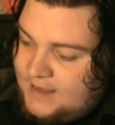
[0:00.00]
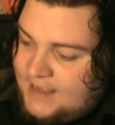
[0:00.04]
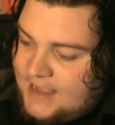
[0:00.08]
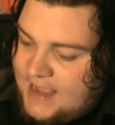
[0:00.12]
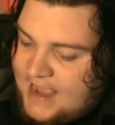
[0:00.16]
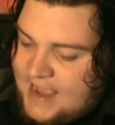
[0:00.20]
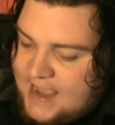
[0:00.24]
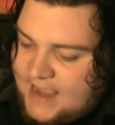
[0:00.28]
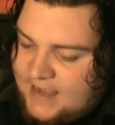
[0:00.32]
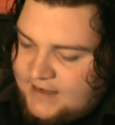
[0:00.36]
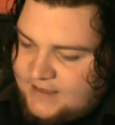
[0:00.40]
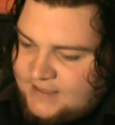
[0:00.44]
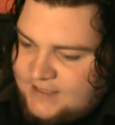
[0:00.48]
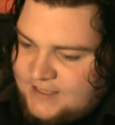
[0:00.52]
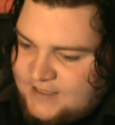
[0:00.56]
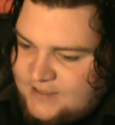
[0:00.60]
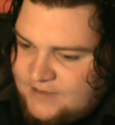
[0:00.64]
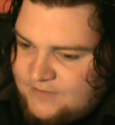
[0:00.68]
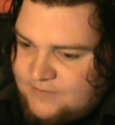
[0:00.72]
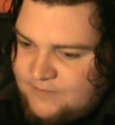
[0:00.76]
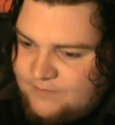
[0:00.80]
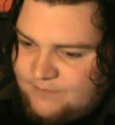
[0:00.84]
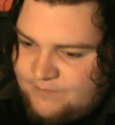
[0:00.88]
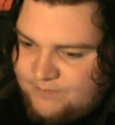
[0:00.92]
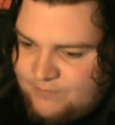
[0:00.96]
and
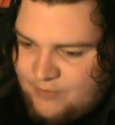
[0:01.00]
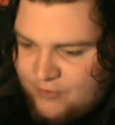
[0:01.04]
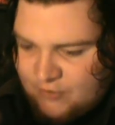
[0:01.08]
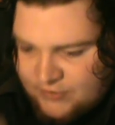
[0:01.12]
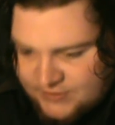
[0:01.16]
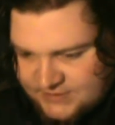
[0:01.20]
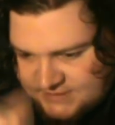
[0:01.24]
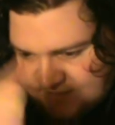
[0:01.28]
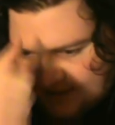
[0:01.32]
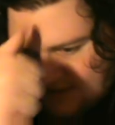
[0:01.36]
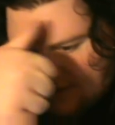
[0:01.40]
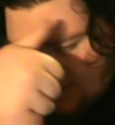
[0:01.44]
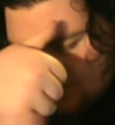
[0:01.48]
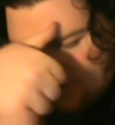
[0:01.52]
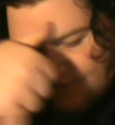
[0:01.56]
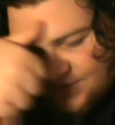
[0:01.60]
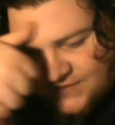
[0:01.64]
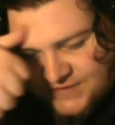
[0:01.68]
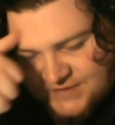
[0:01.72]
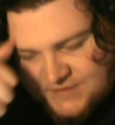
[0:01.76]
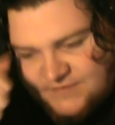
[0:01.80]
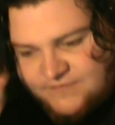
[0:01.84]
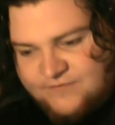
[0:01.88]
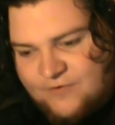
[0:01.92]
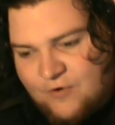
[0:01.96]
he pours the stuff on
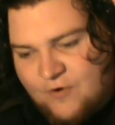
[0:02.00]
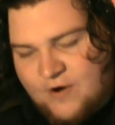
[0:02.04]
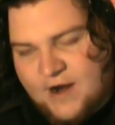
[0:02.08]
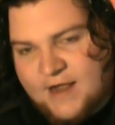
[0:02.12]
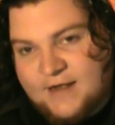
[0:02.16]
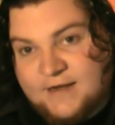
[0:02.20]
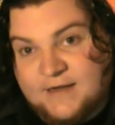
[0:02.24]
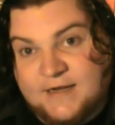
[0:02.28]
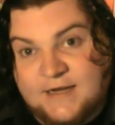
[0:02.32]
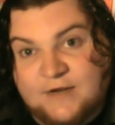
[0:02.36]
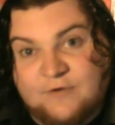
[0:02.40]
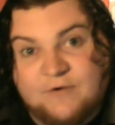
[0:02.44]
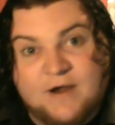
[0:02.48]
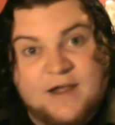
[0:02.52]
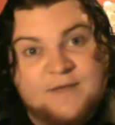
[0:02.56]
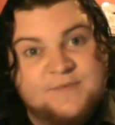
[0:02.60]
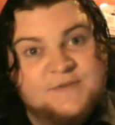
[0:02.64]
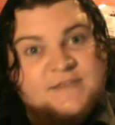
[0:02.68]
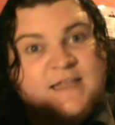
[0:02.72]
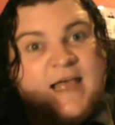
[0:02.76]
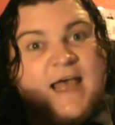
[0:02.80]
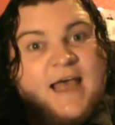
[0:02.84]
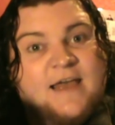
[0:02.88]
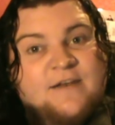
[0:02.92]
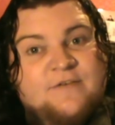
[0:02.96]
his forehead, and then he grabs
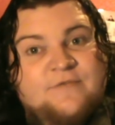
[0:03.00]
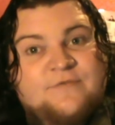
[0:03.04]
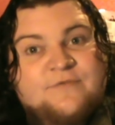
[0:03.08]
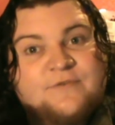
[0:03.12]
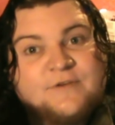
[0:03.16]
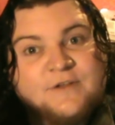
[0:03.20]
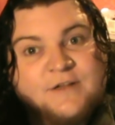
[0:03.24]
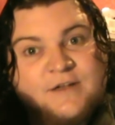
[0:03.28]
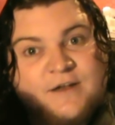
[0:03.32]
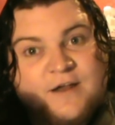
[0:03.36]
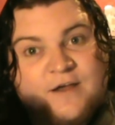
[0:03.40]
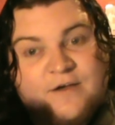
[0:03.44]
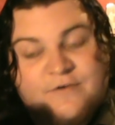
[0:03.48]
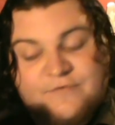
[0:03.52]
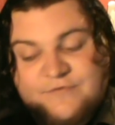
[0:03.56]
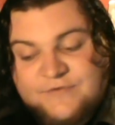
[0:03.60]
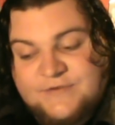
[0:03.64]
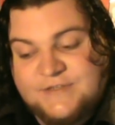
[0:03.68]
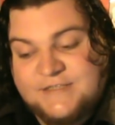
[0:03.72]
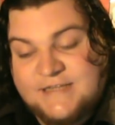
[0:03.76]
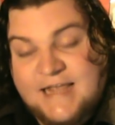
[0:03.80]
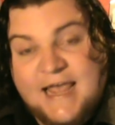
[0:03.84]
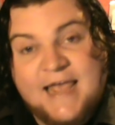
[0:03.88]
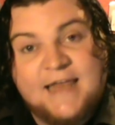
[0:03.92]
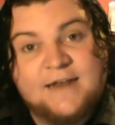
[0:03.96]
the handful of
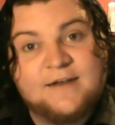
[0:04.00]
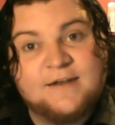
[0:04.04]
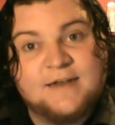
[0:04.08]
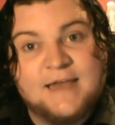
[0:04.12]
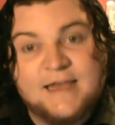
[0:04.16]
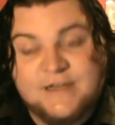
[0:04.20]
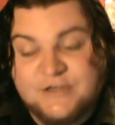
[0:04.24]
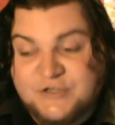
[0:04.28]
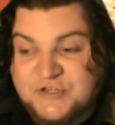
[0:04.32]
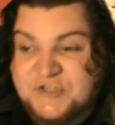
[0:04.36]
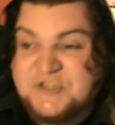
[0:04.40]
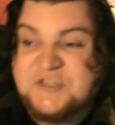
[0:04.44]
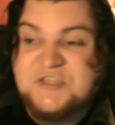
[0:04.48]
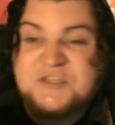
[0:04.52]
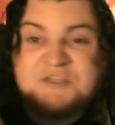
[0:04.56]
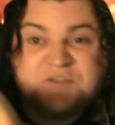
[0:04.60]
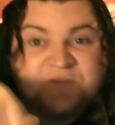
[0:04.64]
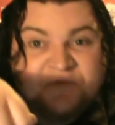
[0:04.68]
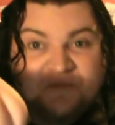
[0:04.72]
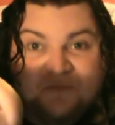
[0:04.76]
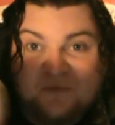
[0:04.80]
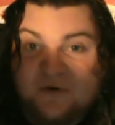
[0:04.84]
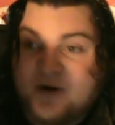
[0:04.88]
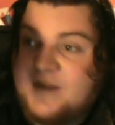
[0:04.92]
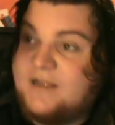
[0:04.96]
sand and just
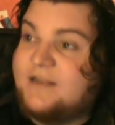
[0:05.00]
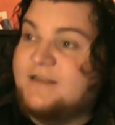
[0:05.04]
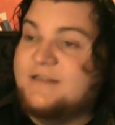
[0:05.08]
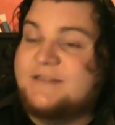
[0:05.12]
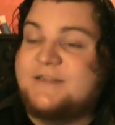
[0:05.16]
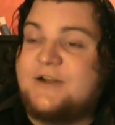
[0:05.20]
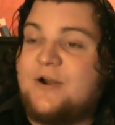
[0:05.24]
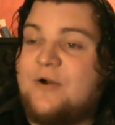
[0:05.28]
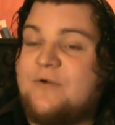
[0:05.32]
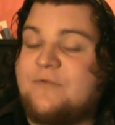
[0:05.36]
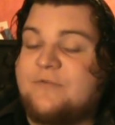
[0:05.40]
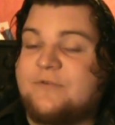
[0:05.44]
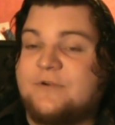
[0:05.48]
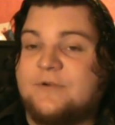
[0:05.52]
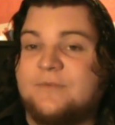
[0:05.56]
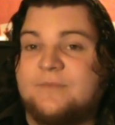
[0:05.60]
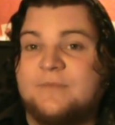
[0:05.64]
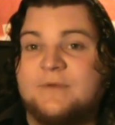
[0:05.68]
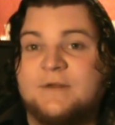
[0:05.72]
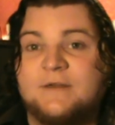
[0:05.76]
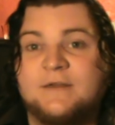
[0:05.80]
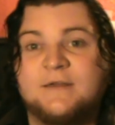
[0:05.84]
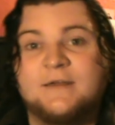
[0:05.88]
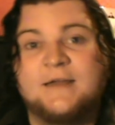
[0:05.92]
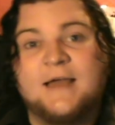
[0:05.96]
sprinkles it over him.
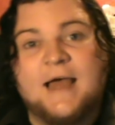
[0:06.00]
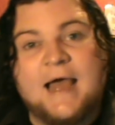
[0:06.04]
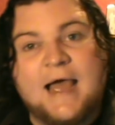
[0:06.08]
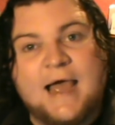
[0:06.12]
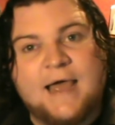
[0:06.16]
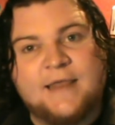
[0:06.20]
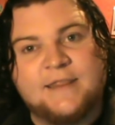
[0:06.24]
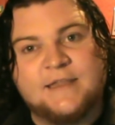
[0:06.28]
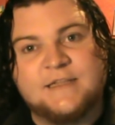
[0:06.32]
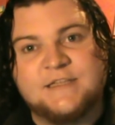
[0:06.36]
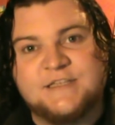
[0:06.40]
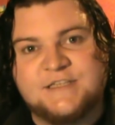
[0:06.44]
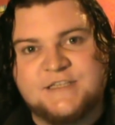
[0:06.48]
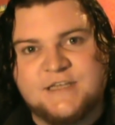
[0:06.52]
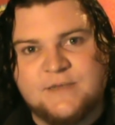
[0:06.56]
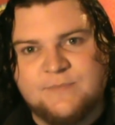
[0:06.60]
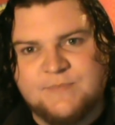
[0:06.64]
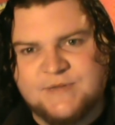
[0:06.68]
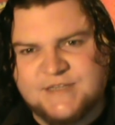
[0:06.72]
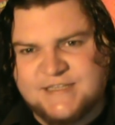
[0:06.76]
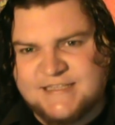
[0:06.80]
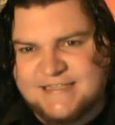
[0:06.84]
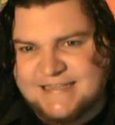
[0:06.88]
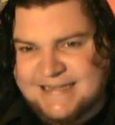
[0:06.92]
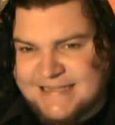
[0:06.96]
And then
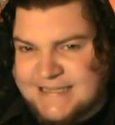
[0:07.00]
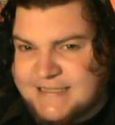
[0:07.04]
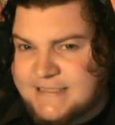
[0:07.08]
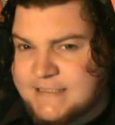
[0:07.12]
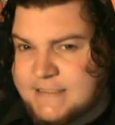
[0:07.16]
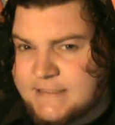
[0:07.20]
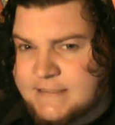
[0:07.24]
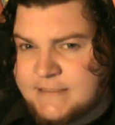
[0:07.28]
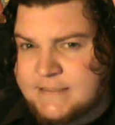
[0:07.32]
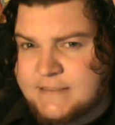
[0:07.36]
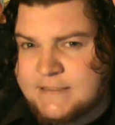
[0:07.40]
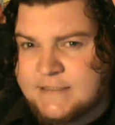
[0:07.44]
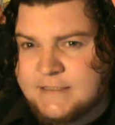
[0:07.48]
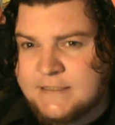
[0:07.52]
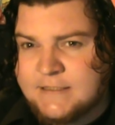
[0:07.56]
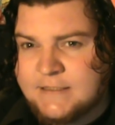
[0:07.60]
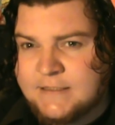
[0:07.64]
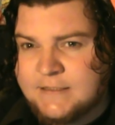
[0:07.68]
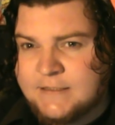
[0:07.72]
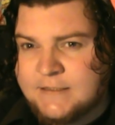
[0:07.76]
Simba sneezes.